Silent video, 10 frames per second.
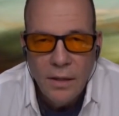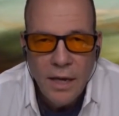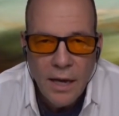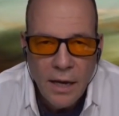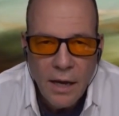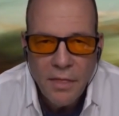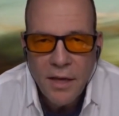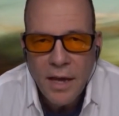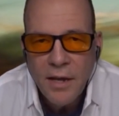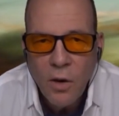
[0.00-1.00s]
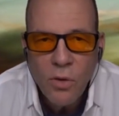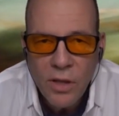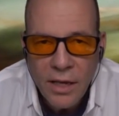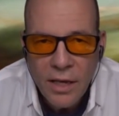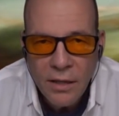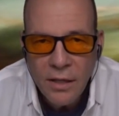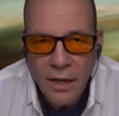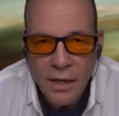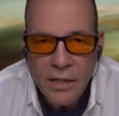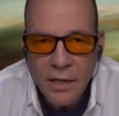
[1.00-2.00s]
Yeah, I, I think I know where they get
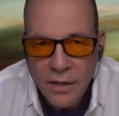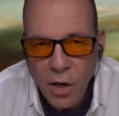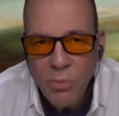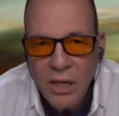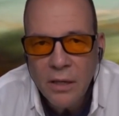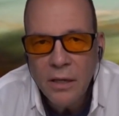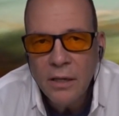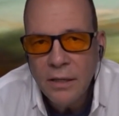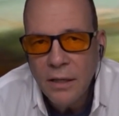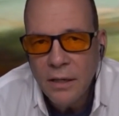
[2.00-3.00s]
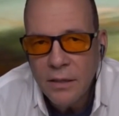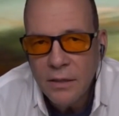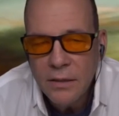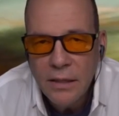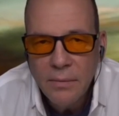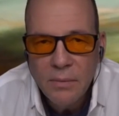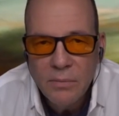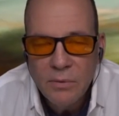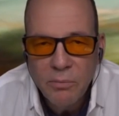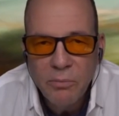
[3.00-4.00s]
the antinomian uh,
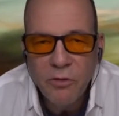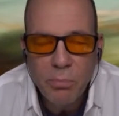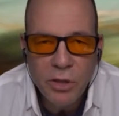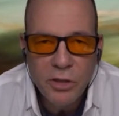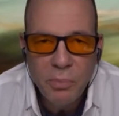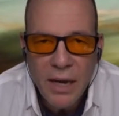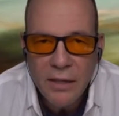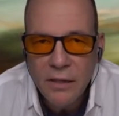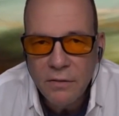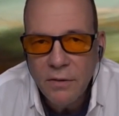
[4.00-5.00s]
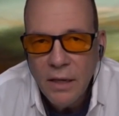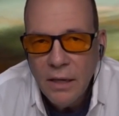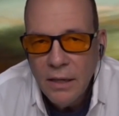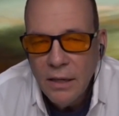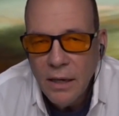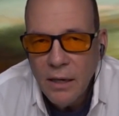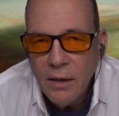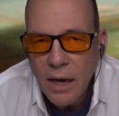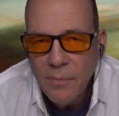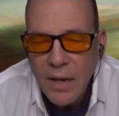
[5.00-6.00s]
perspective
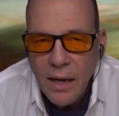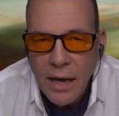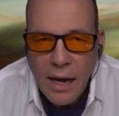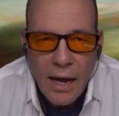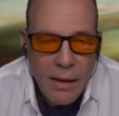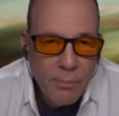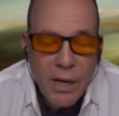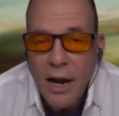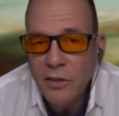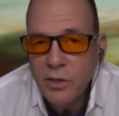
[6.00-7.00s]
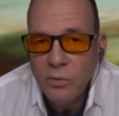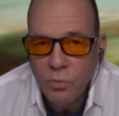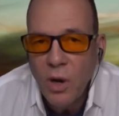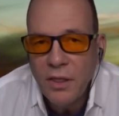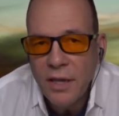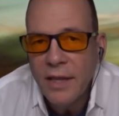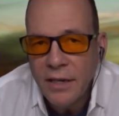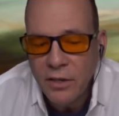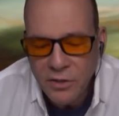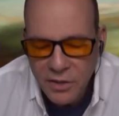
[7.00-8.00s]
uh, I, but I also one thing they
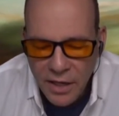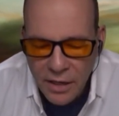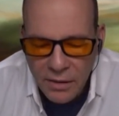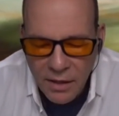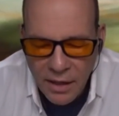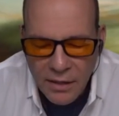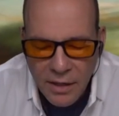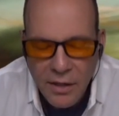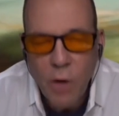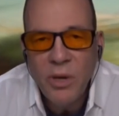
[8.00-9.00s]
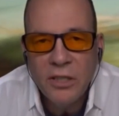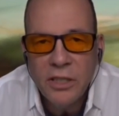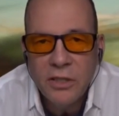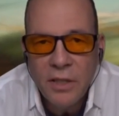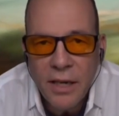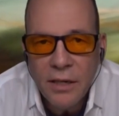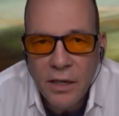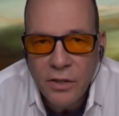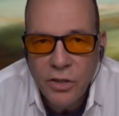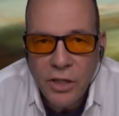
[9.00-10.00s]
do say the antinomians is that
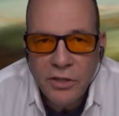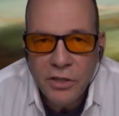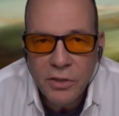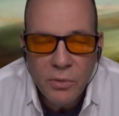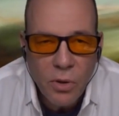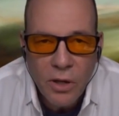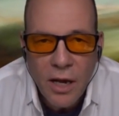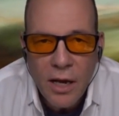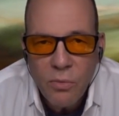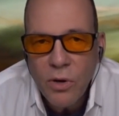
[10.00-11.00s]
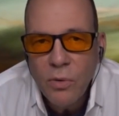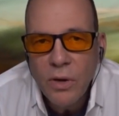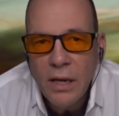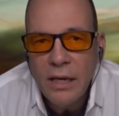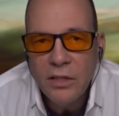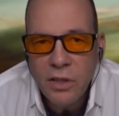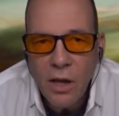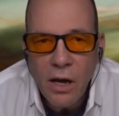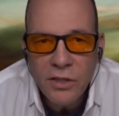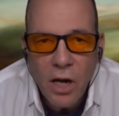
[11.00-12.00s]
Jesus or God wrote His
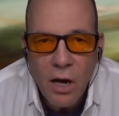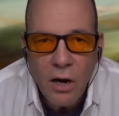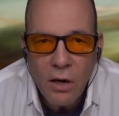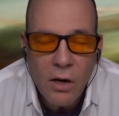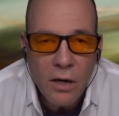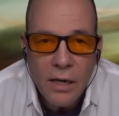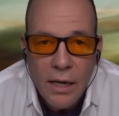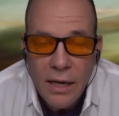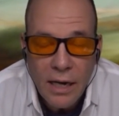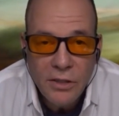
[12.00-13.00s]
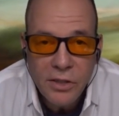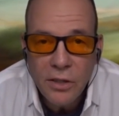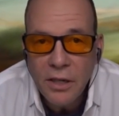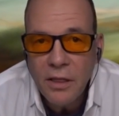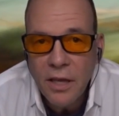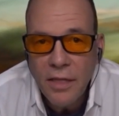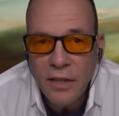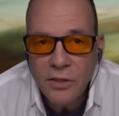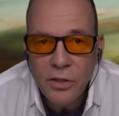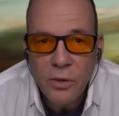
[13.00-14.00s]
laws on our heart, and I certainly think
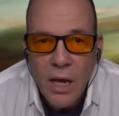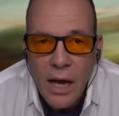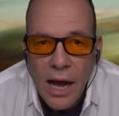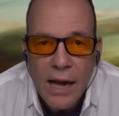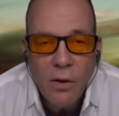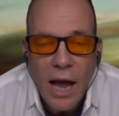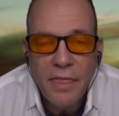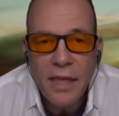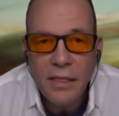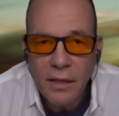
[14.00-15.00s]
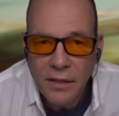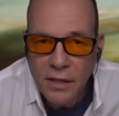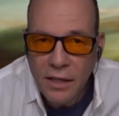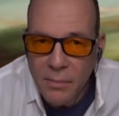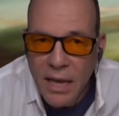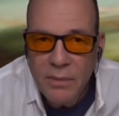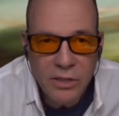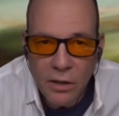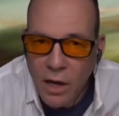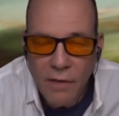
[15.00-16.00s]
that's true. I don't. I think the
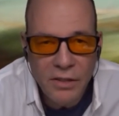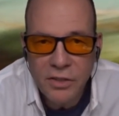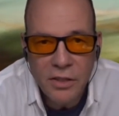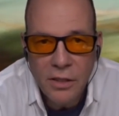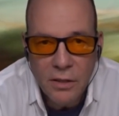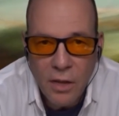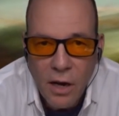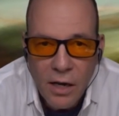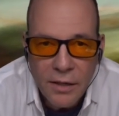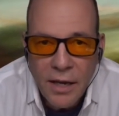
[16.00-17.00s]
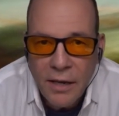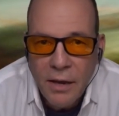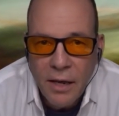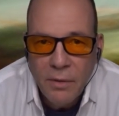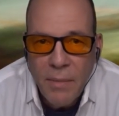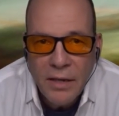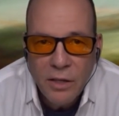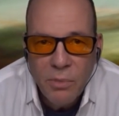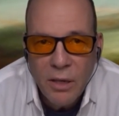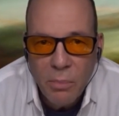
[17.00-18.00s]
commandments are obviously the law and, and, and meant
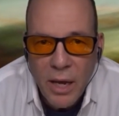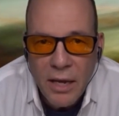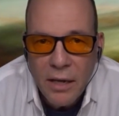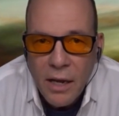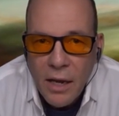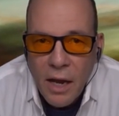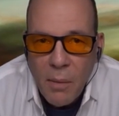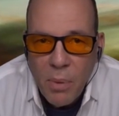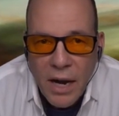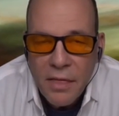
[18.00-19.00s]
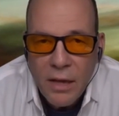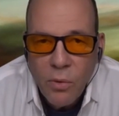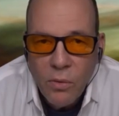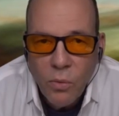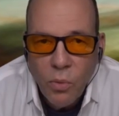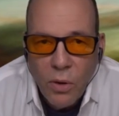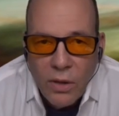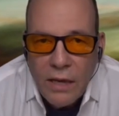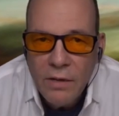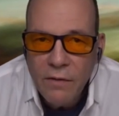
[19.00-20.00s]
to be obeyed, but I think
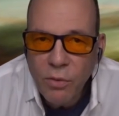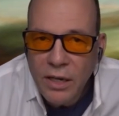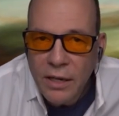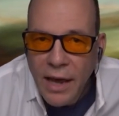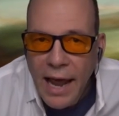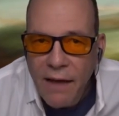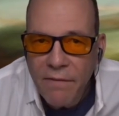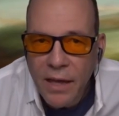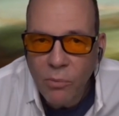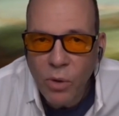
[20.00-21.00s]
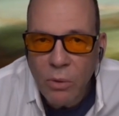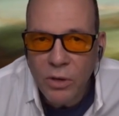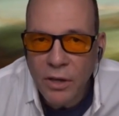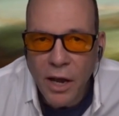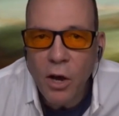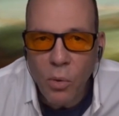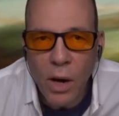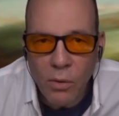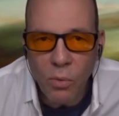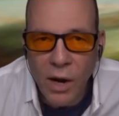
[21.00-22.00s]
even if we didn't have them, we would know
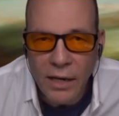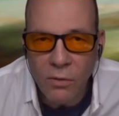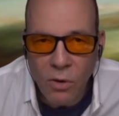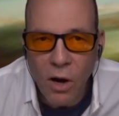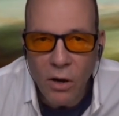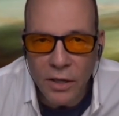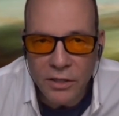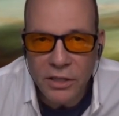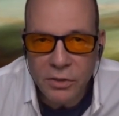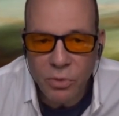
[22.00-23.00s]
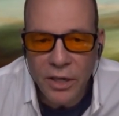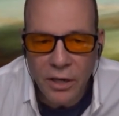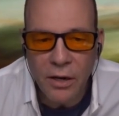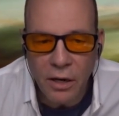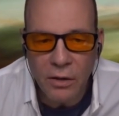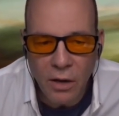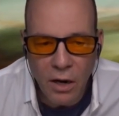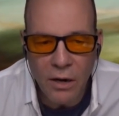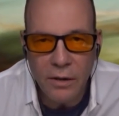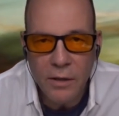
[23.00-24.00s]
what right and wrong is. It's written on our
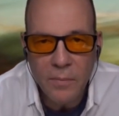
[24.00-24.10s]
heart.